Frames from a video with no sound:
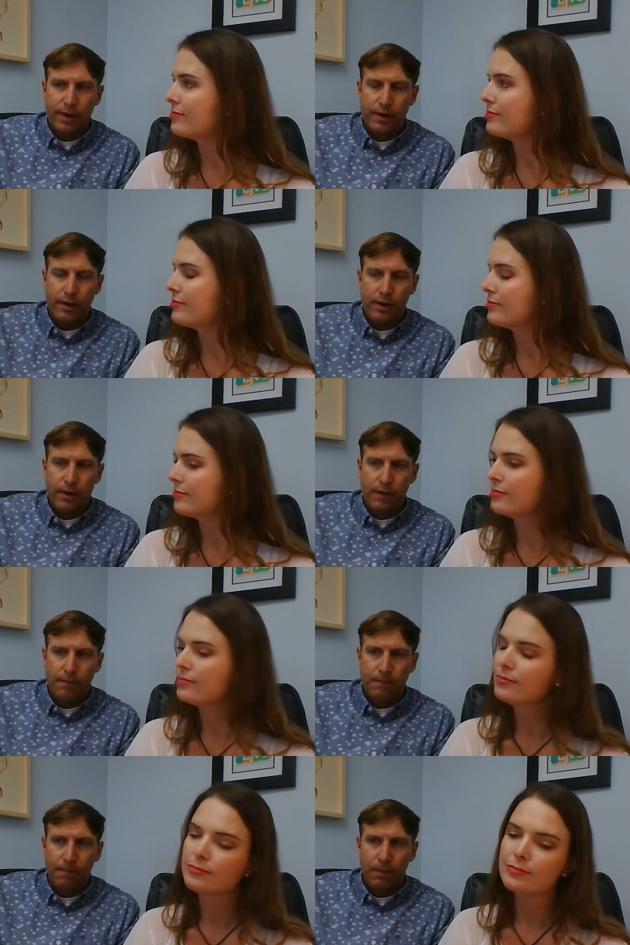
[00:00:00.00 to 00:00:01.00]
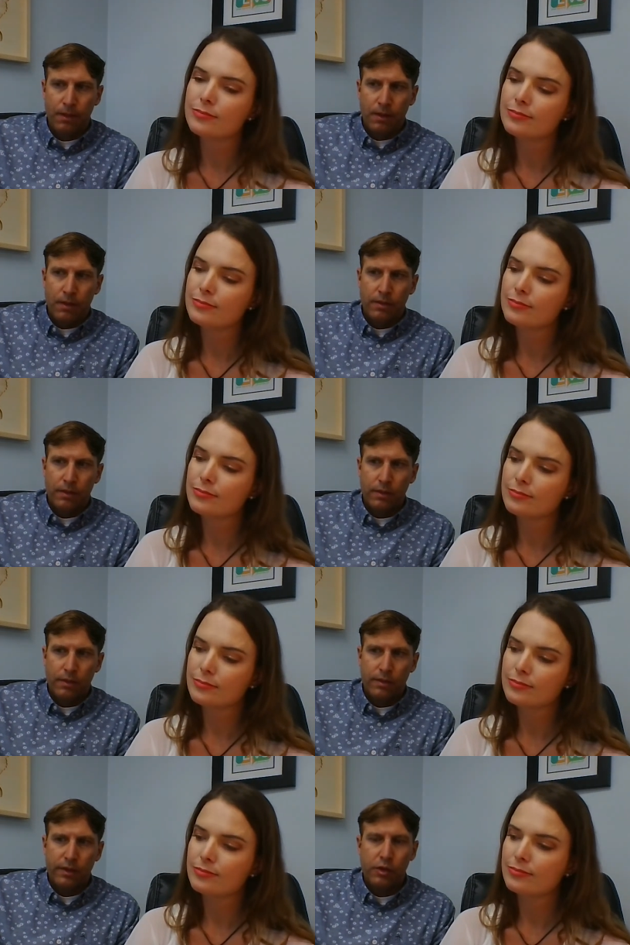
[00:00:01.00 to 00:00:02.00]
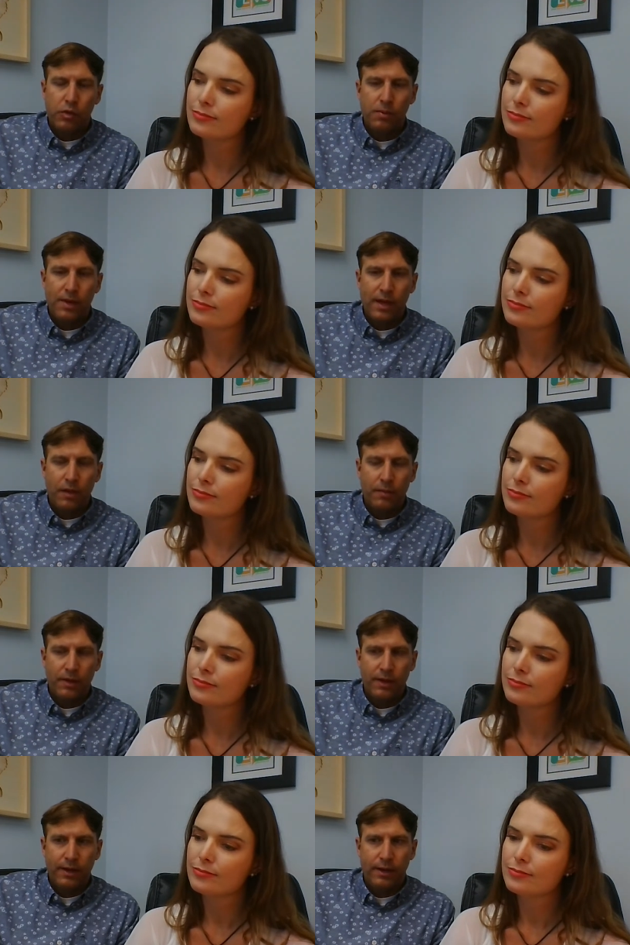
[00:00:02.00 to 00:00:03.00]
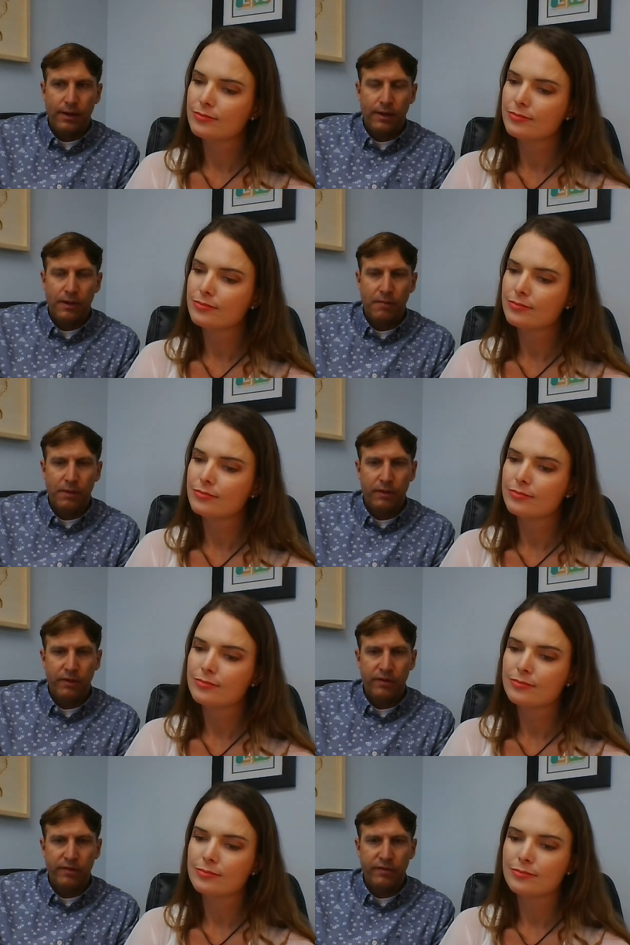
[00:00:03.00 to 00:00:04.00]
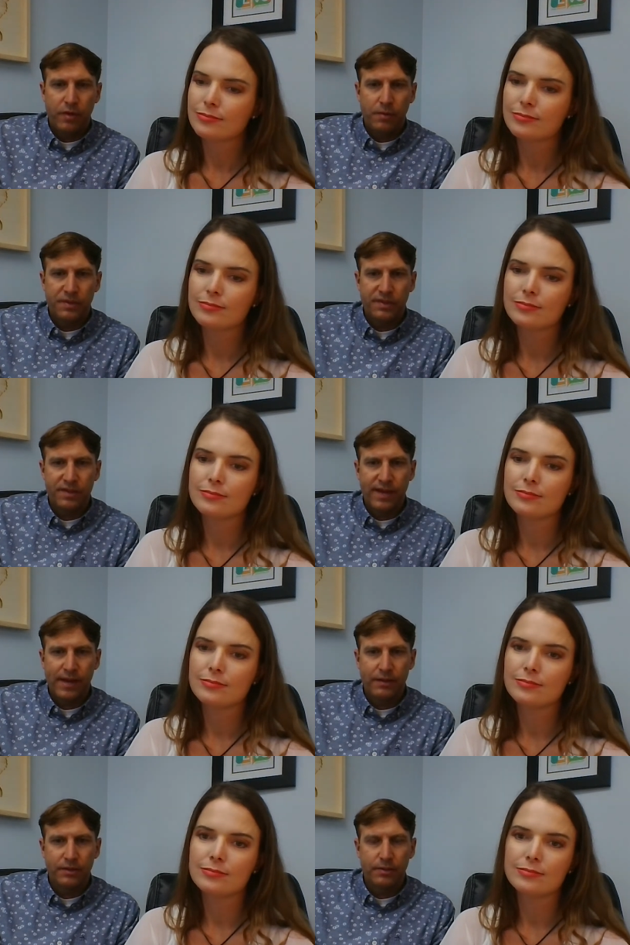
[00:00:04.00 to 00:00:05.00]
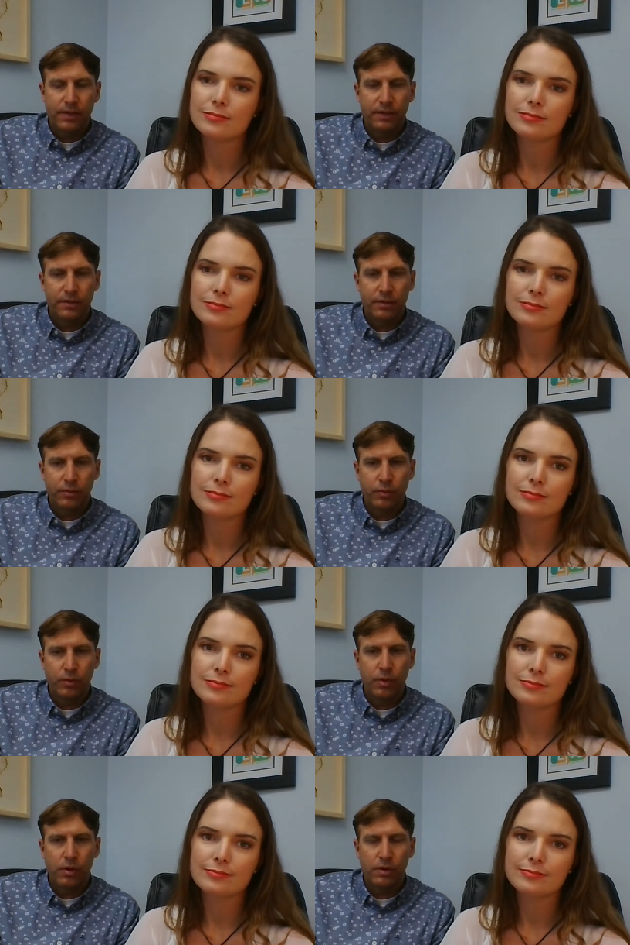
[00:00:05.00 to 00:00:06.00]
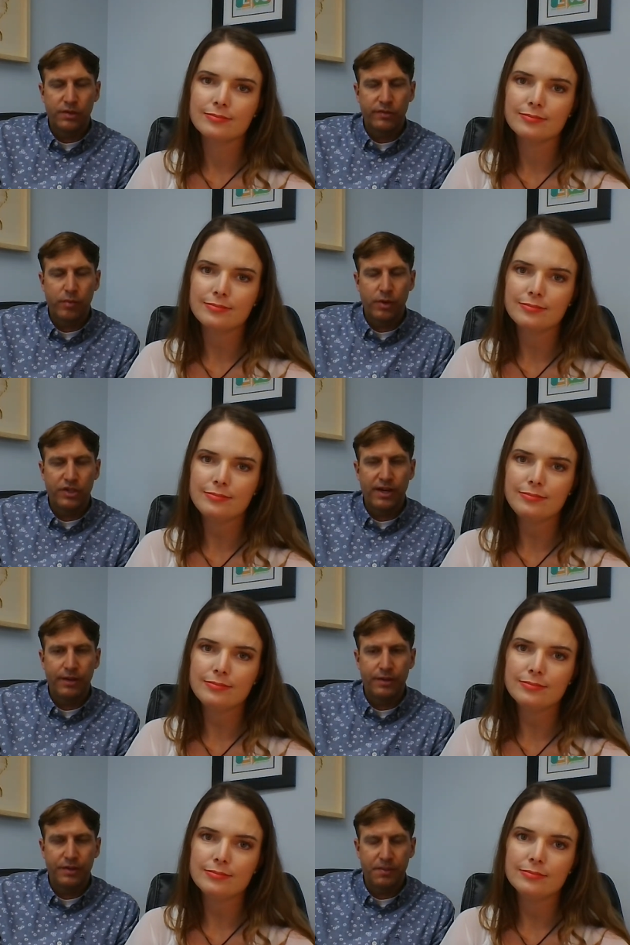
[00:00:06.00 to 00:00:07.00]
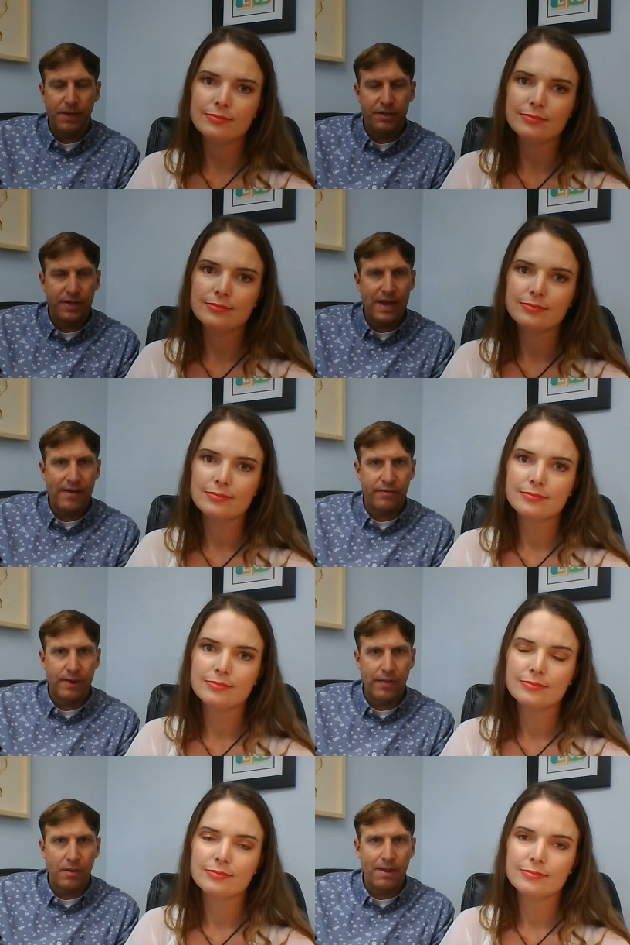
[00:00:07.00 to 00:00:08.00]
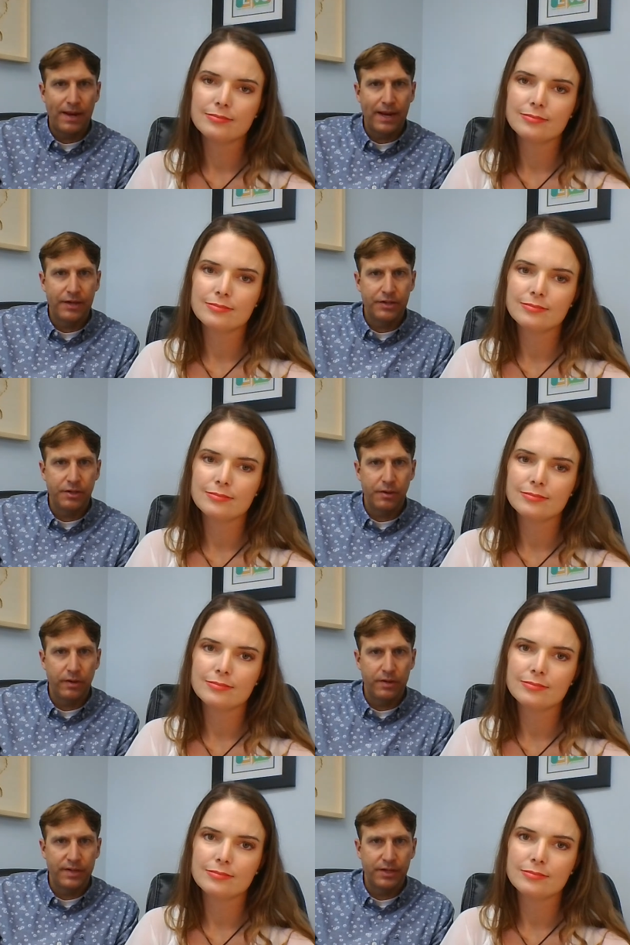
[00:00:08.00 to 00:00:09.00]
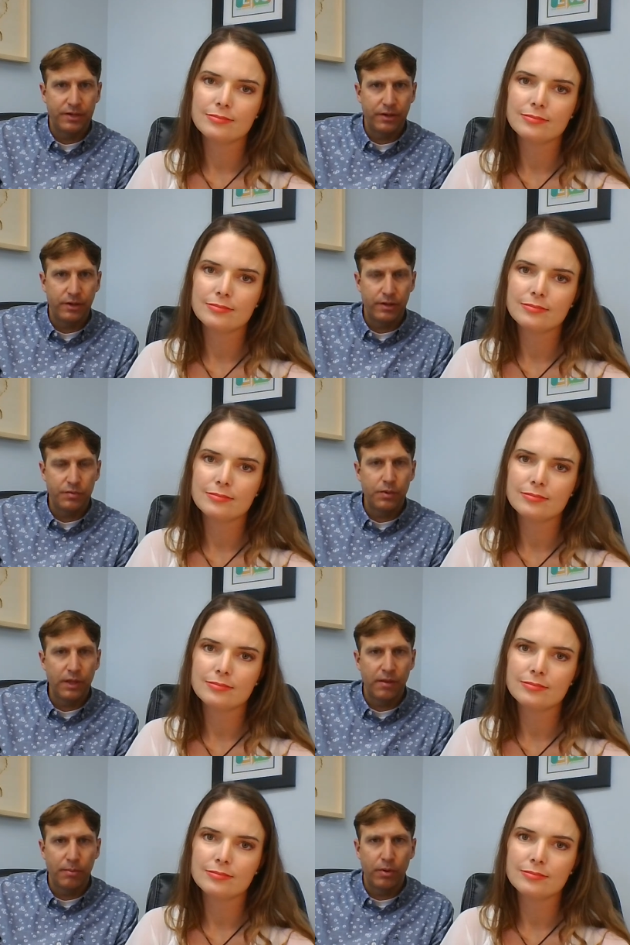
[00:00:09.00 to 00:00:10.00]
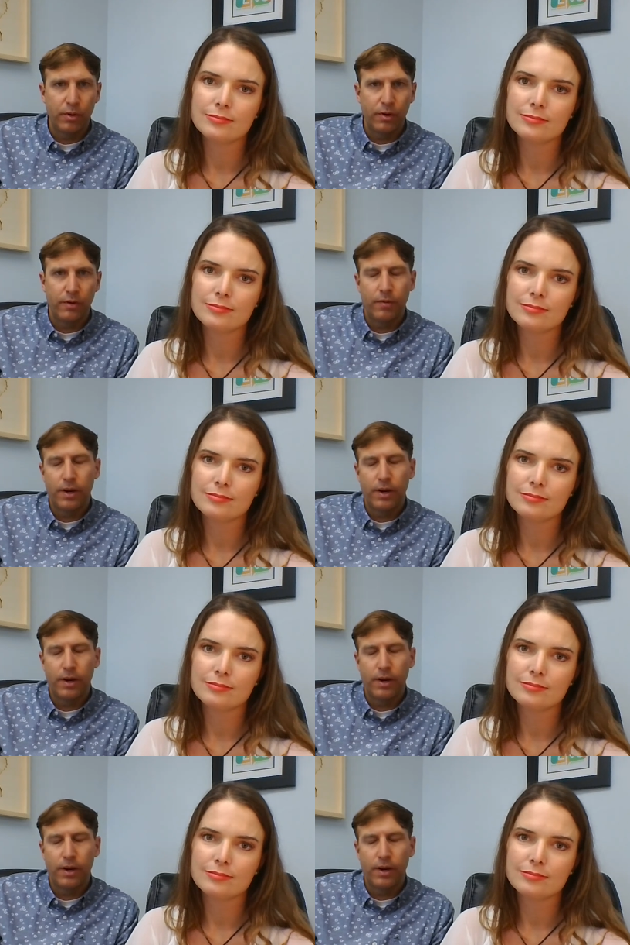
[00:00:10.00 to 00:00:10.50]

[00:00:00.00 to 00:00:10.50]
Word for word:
Speaker 1: right um, the human element here and the ability of the pharmacist to counsel and get to the root cause of what challenges a patient have around their medication utilization is really important